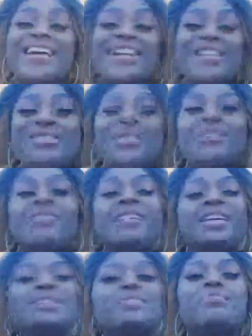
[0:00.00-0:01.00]
you guys doing?
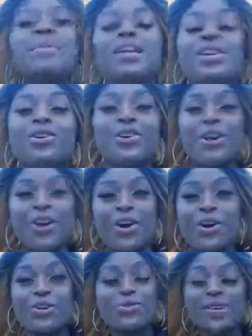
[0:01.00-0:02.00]
It's me, your
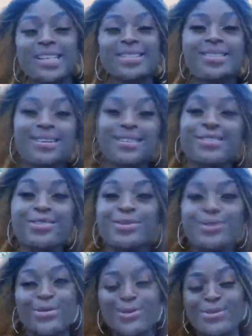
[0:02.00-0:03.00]
girl Gracia
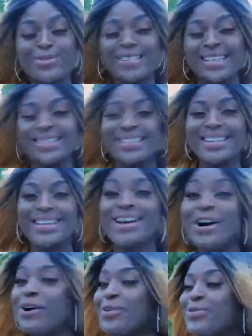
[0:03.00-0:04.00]
Susuzande.
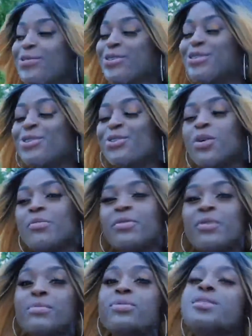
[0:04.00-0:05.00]
Of course, you know me
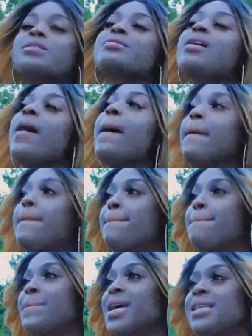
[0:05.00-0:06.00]
from this
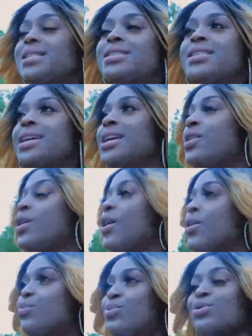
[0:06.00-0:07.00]
amazing,
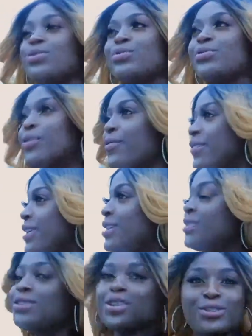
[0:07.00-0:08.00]
beautiful
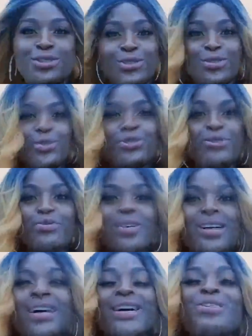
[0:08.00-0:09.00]
videos on YouTube,
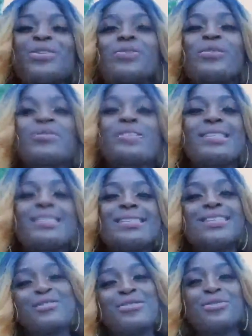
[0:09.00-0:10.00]
doing all these
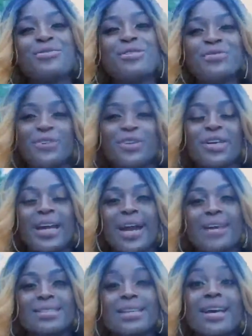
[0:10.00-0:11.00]
tutorials for you
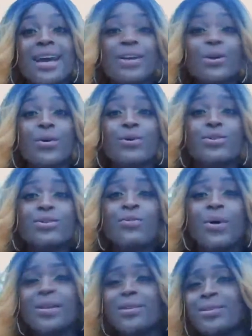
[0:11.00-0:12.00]
guys. And also,
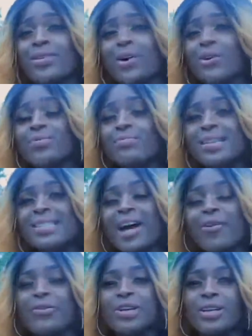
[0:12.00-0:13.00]
why not on Miss
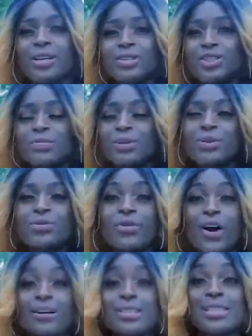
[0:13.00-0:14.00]
Africa GB
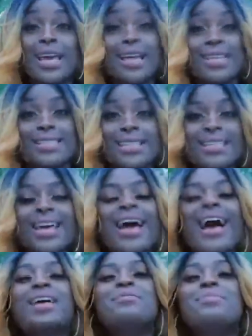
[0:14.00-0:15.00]
2018
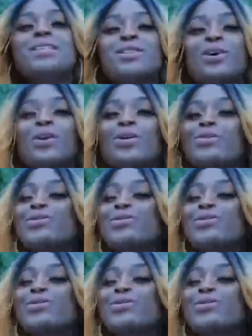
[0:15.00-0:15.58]
and Miss Congo